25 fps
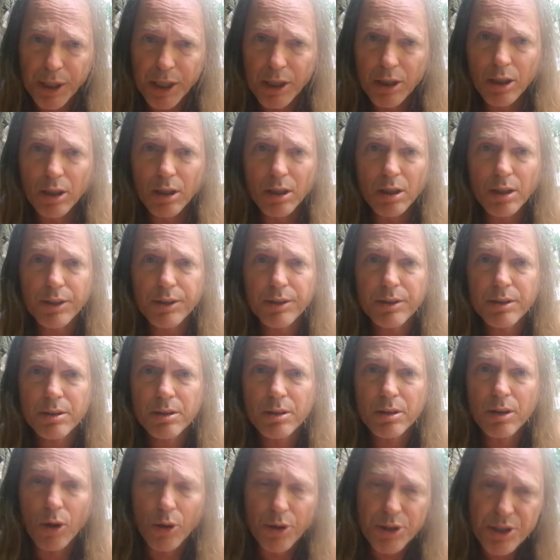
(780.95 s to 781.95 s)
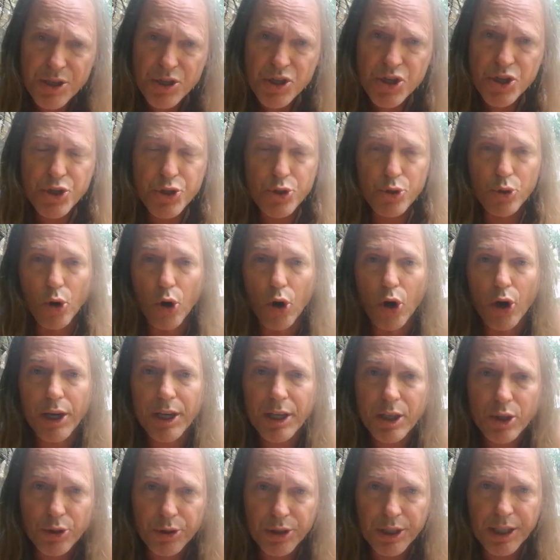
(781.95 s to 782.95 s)
build or
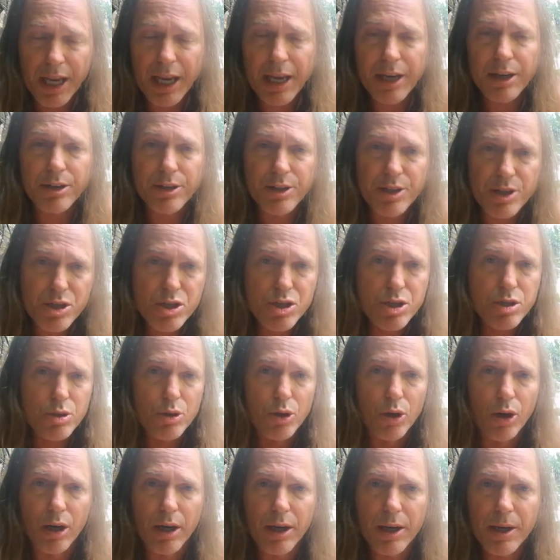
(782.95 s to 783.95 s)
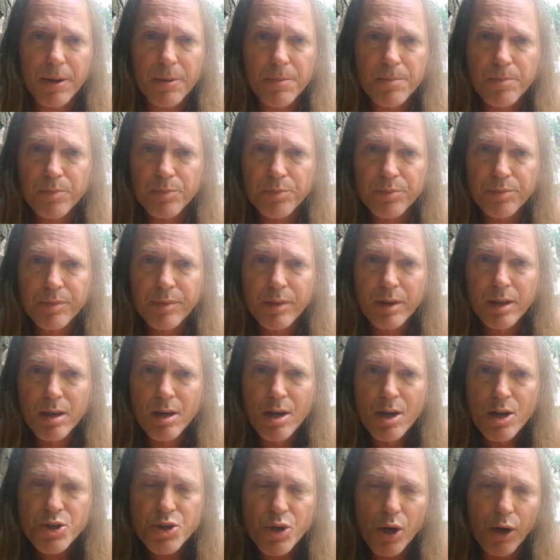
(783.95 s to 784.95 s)
destroy, create or destroy.
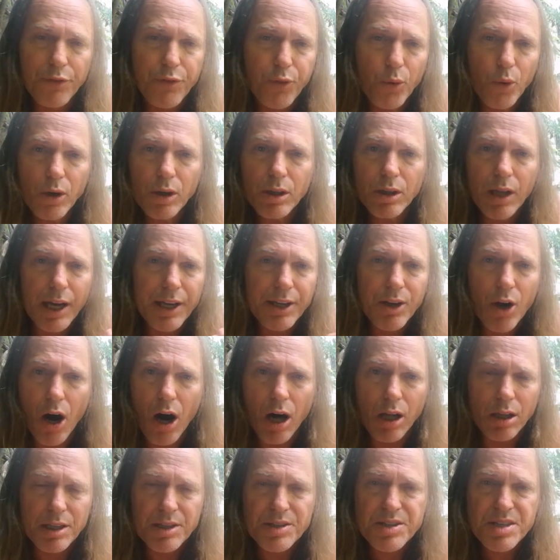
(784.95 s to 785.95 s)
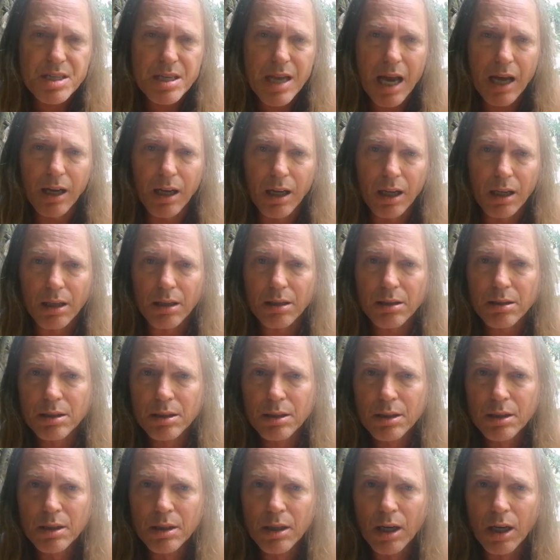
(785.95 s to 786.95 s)
So if we're like all a cell,
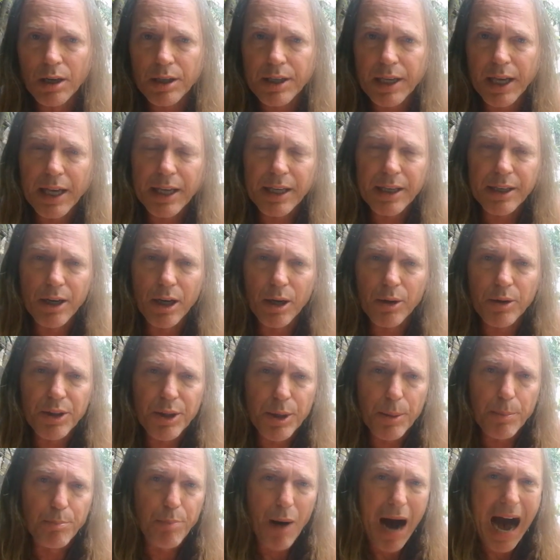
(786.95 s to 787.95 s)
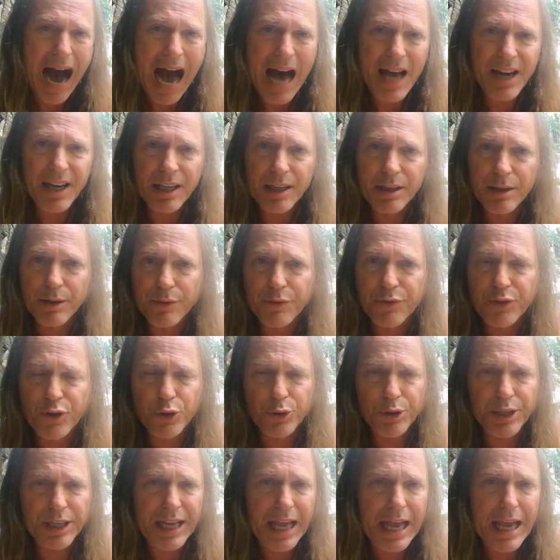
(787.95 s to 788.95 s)
okay, you know, in the body of
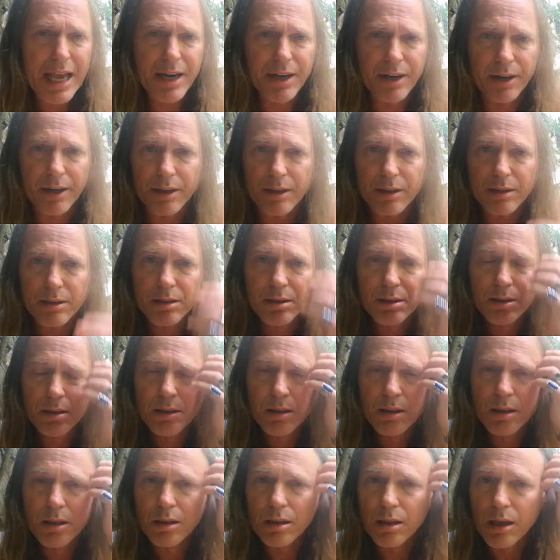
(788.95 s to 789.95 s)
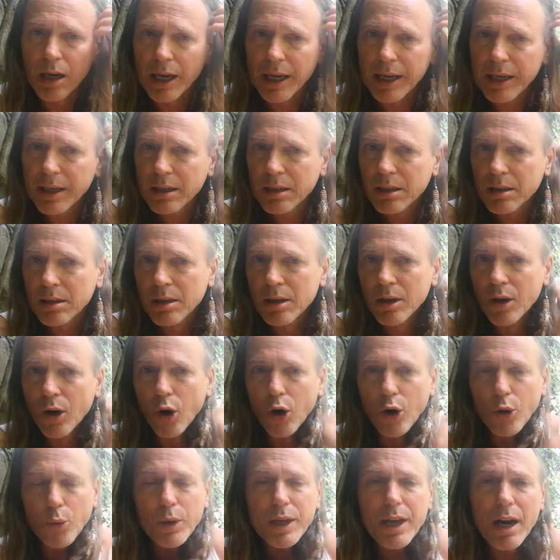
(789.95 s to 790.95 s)
Creator, right?
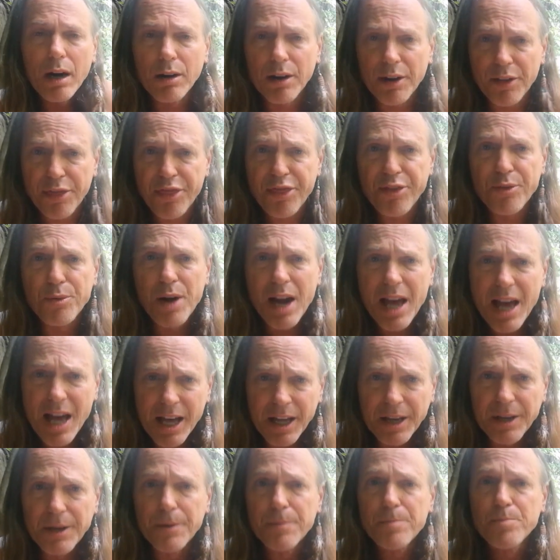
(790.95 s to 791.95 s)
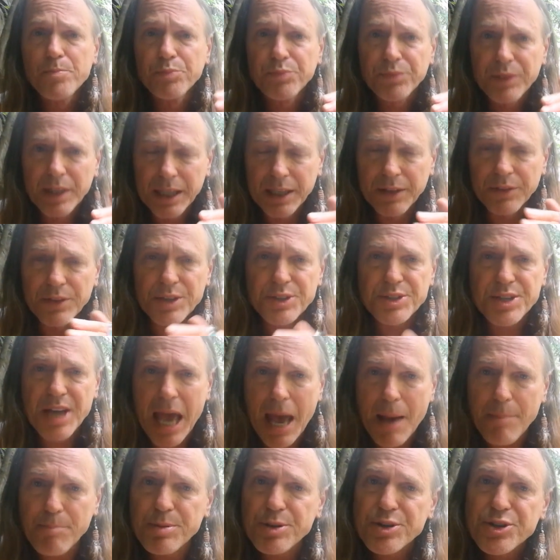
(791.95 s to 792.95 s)
Or we are a thread in the
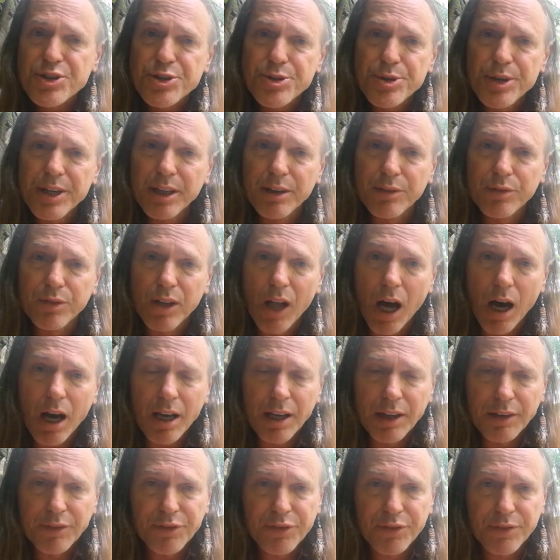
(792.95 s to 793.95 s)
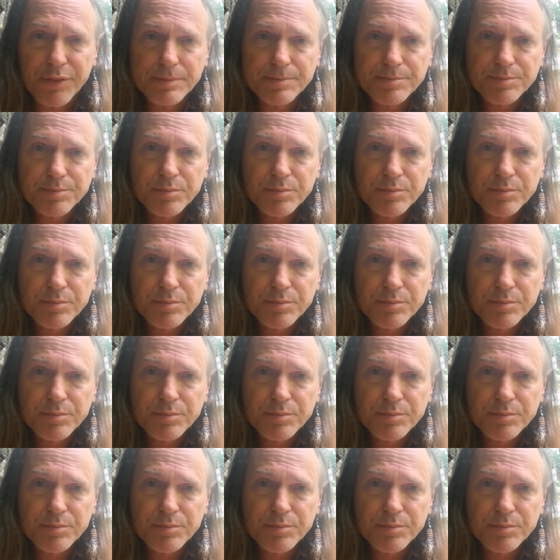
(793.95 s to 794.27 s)
tapestry of life,